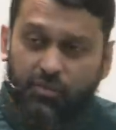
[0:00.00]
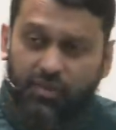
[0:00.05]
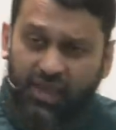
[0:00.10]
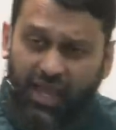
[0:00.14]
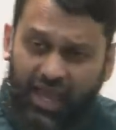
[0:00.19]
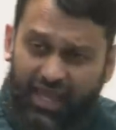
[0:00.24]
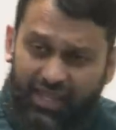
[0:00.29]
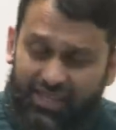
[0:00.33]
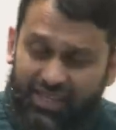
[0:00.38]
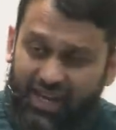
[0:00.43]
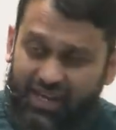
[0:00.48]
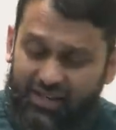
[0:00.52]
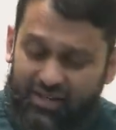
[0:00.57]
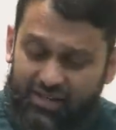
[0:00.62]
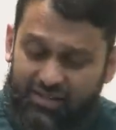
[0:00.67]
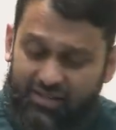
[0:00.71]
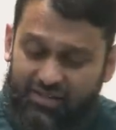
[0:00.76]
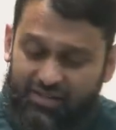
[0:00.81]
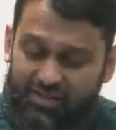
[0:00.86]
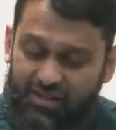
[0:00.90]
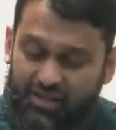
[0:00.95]
and that
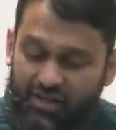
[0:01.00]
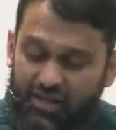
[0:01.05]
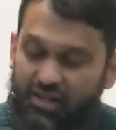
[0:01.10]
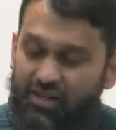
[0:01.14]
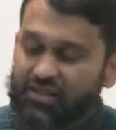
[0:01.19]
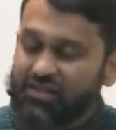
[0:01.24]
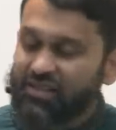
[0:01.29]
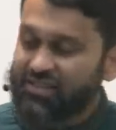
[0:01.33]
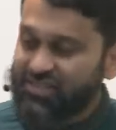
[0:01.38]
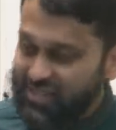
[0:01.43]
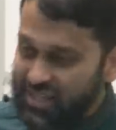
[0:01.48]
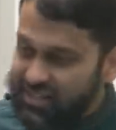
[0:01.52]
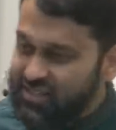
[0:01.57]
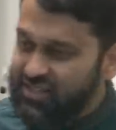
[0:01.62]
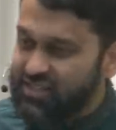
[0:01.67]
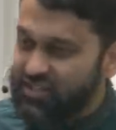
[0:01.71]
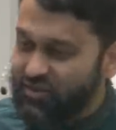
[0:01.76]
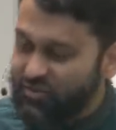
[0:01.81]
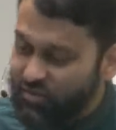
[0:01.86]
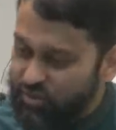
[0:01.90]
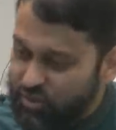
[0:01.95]
is the sense
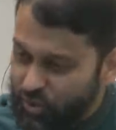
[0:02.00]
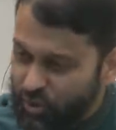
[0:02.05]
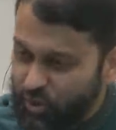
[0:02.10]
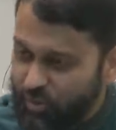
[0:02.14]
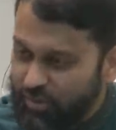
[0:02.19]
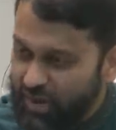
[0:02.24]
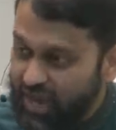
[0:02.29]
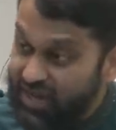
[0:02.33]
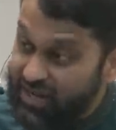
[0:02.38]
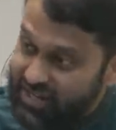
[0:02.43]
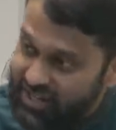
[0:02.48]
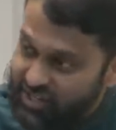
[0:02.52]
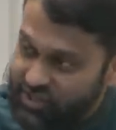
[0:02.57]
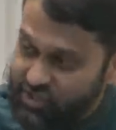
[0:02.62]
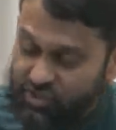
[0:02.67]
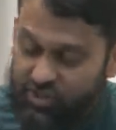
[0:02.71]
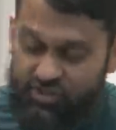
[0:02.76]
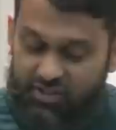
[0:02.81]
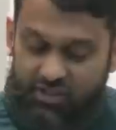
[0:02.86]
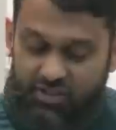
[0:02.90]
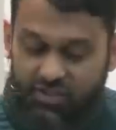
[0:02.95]
of dhulm and
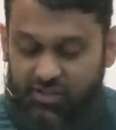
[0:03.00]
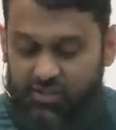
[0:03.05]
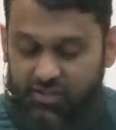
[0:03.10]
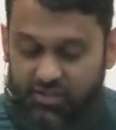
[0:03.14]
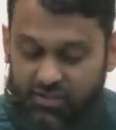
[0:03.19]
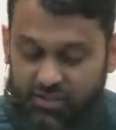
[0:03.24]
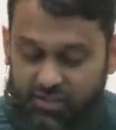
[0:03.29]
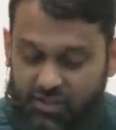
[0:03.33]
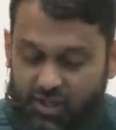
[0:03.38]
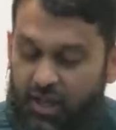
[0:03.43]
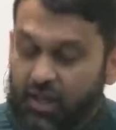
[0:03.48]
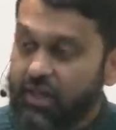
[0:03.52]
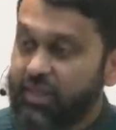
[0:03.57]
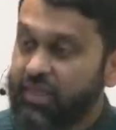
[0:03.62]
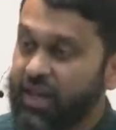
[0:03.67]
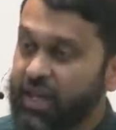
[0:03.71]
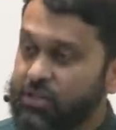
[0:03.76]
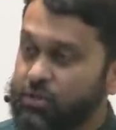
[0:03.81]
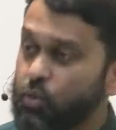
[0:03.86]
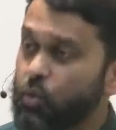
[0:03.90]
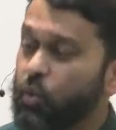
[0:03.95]
injustice.
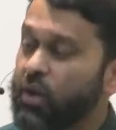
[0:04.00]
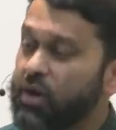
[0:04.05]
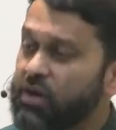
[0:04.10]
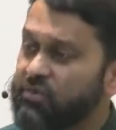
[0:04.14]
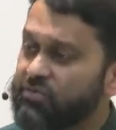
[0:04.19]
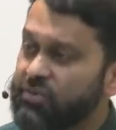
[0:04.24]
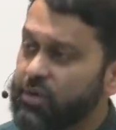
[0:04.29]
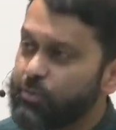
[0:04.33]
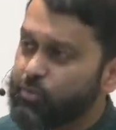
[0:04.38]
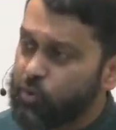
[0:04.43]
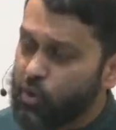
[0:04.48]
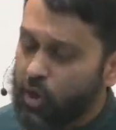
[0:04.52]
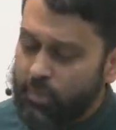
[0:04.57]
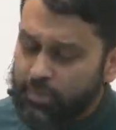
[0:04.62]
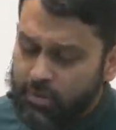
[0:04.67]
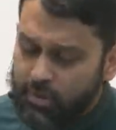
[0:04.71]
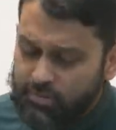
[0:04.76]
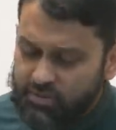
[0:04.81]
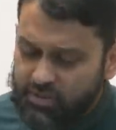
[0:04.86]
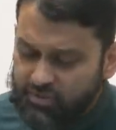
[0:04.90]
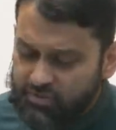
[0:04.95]
That one of the
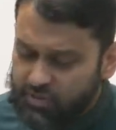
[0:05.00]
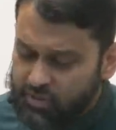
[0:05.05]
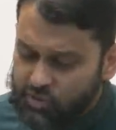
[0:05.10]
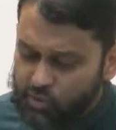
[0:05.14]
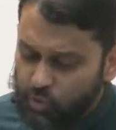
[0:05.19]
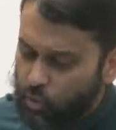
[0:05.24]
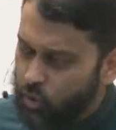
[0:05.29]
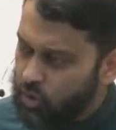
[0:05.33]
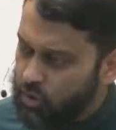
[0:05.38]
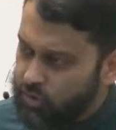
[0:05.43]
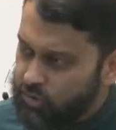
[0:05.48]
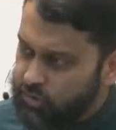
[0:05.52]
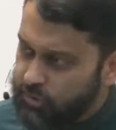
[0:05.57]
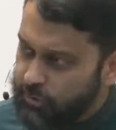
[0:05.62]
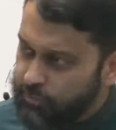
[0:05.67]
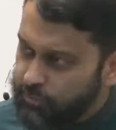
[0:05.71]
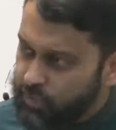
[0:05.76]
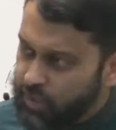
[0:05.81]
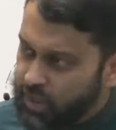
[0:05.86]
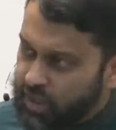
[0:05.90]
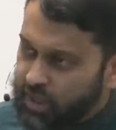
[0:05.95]
problems of this world
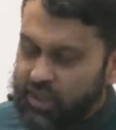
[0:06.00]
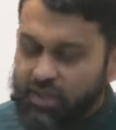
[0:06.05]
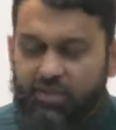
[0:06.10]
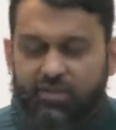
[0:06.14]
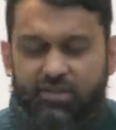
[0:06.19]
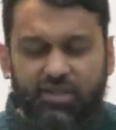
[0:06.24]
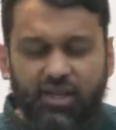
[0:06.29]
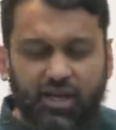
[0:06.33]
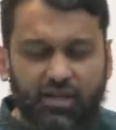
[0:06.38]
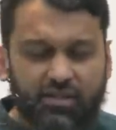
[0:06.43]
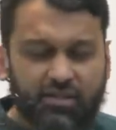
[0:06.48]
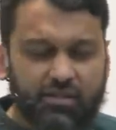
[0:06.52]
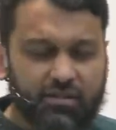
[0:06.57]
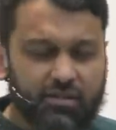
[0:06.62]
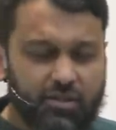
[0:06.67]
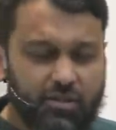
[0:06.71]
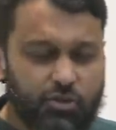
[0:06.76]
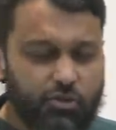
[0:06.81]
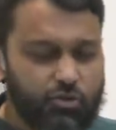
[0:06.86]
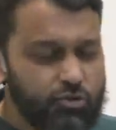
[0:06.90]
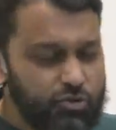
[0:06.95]
is that
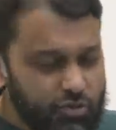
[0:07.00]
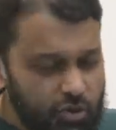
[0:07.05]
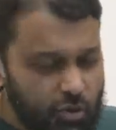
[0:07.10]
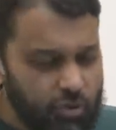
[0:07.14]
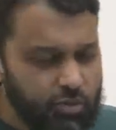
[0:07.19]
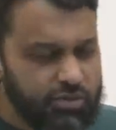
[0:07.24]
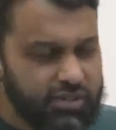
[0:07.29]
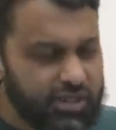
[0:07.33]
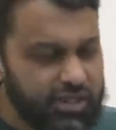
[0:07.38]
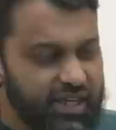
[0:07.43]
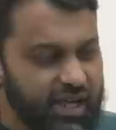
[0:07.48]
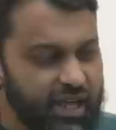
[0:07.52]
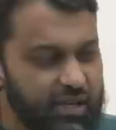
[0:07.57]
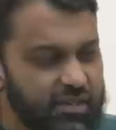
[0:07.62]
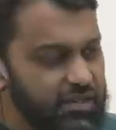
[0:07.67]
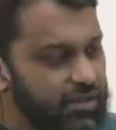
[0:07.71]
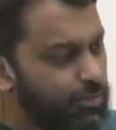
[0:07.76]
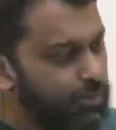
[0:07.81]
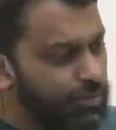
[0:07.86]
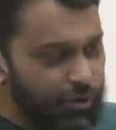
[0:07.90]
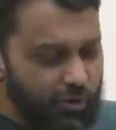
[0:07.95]
you don't get
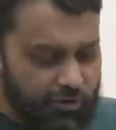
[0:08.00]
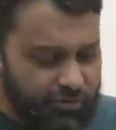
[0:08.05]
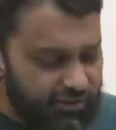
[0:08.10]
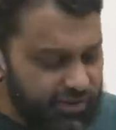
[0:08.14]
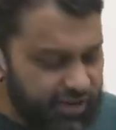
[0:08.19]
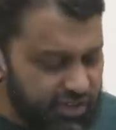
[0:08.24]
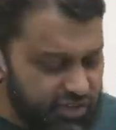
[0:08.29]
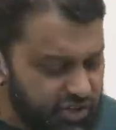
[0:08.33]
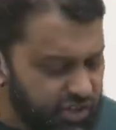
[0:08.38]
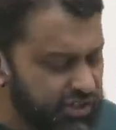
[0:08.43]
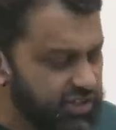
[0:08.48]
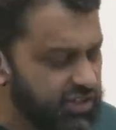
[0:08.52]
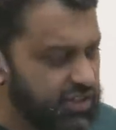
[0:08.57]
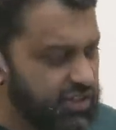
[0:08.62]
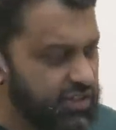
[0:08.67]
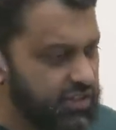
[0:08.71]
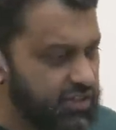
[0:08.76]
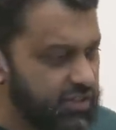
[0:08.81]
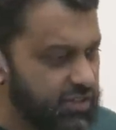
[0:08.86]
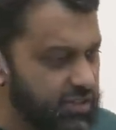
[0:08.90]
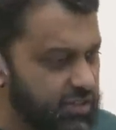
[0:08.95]
perfect
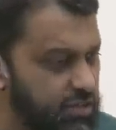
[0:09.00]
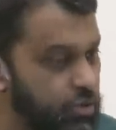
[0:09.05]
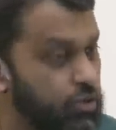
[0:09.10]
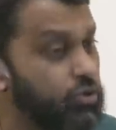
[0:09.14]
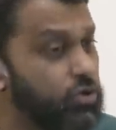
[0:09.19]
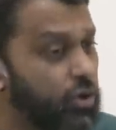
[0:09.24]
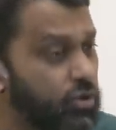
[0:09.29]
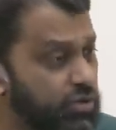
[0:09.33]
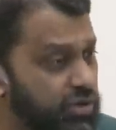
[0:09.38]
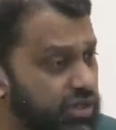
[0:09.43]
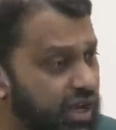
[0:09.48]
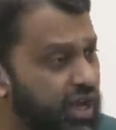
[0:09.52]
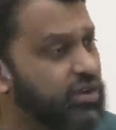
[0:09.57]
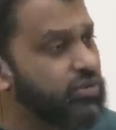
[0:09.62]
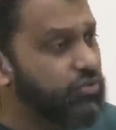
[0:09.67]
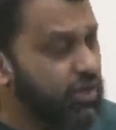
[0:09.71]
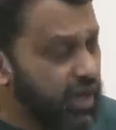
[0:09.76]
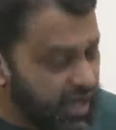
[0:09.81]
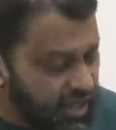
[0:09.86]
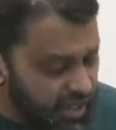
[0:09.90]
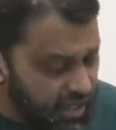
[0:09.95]
justice. You don't get
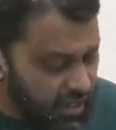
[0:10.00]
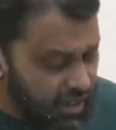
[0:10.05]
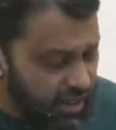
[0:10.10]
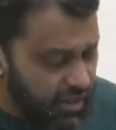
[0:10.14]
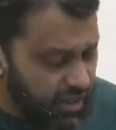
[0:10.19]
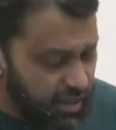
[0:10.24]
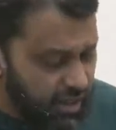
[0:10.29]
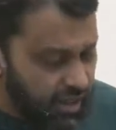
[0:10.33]
reckoning.